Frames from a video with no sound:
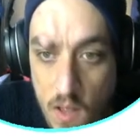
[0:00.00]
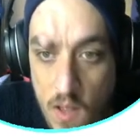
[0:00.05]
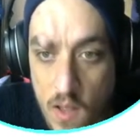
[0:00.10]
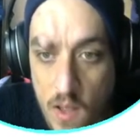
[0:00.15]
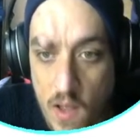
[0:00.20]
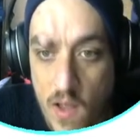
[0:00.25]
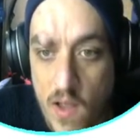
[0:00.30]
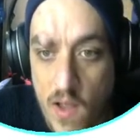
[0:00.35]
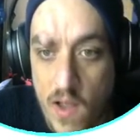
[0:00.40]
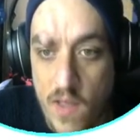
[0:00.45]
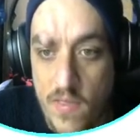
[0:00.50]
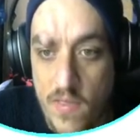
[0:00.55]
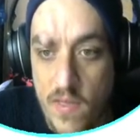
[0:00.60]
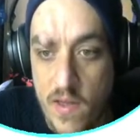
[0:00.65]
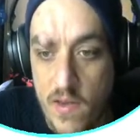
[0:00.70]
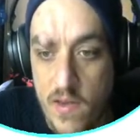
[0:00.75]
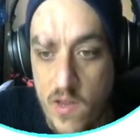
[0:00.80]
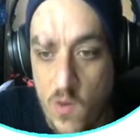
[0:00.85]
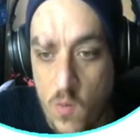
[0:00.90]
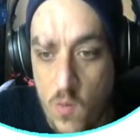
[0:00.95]
and then
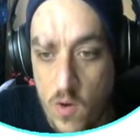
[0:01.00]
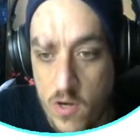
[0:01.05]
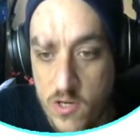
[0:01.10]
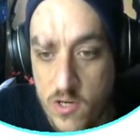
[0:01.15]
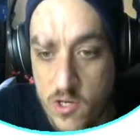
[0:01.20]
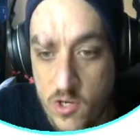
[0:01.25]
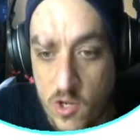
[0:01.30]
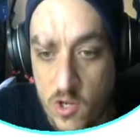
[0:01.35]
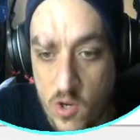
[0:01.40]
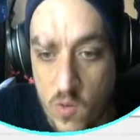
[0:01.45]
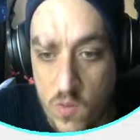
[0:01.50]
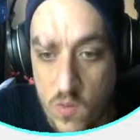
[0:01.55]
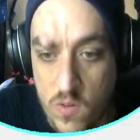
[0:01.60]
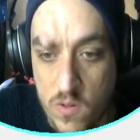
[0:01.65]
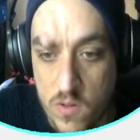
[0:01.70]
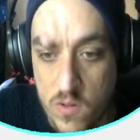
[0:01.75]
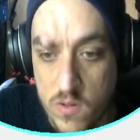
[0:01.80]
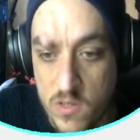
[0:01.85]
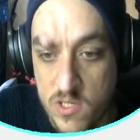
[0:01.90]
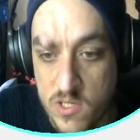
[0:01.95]
you want it to do
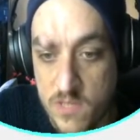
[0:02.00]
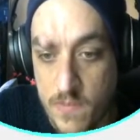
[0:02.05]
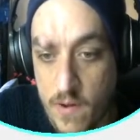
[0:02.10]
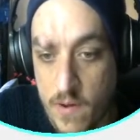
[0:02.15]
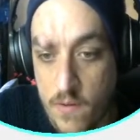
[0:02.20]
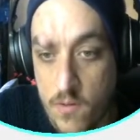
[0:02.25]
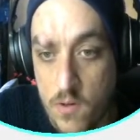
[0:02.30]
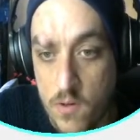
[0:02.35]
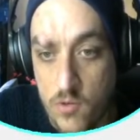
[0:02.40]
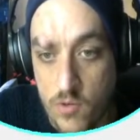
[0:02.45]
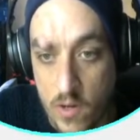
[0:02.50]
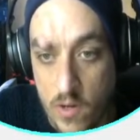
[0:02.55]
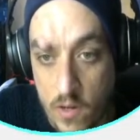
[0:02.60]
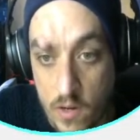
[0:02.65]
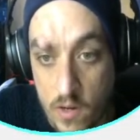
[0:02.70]
the Spyro the Dragon